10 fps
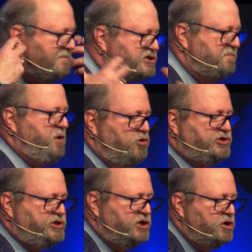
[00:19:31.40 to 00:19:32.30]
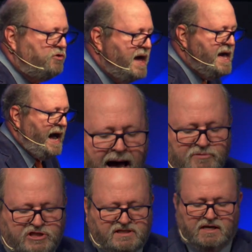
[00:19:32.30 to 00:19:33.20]
I'm supposed to do. I'm
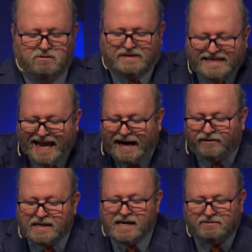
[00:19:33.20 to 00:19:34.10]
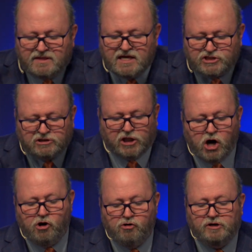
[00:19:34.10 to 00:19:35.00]
still carrying this
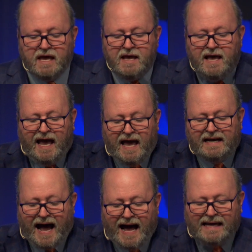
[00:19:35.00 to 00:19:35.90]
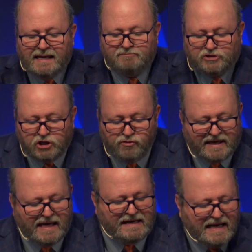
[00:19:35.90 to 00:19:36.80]
load, and I am
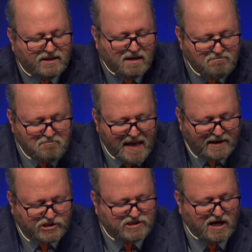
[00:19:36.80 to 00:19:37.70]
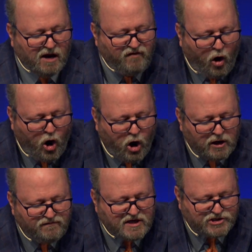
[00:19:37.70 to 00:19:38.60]
doing it in the midst of
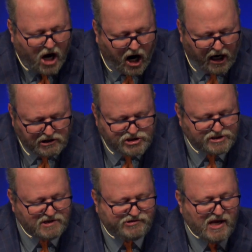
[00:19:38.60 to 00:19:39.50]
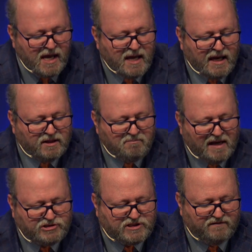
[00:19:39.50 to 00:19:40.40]
all of this harshness, in the
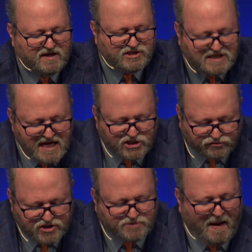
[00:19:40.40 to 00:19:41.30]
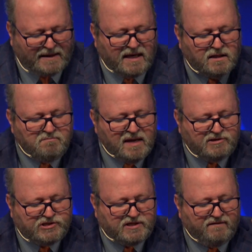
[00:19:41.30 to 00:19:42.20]
midst of this disrespect, in the
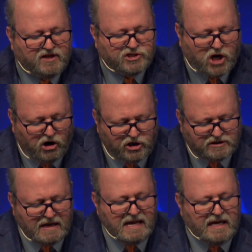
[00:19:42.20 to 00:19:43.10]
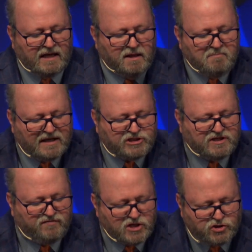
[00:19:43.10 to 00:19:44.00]
midst of this hurt, in the midst
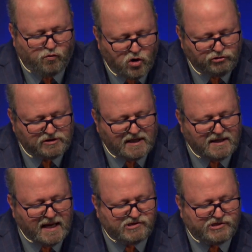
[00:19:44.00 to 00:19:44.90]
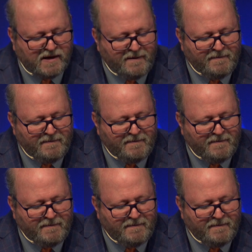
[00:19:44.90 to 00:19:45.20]
of this woundedness,